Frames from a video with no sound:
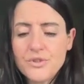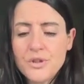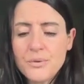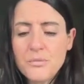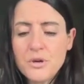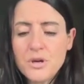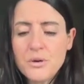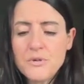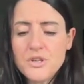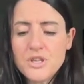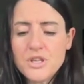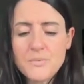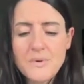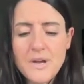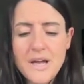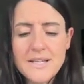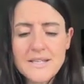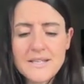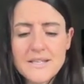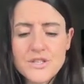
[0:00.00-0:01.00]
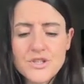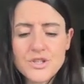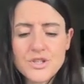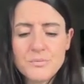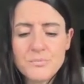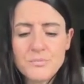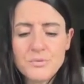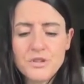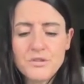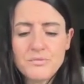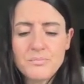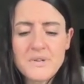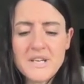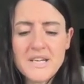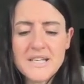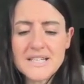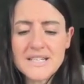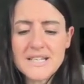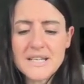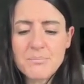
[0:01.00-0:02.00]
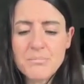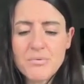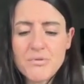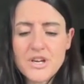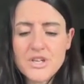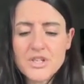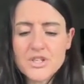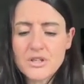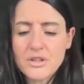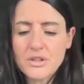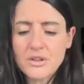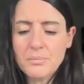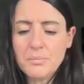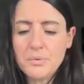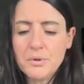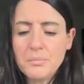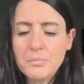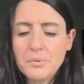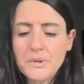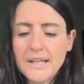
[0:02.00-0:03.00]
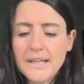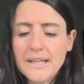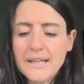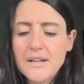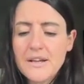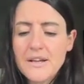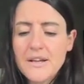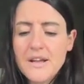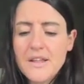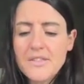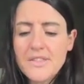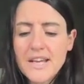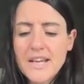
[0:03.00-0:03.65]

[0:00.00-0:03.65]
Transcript: The moment you entered, you both made an impression on the public. The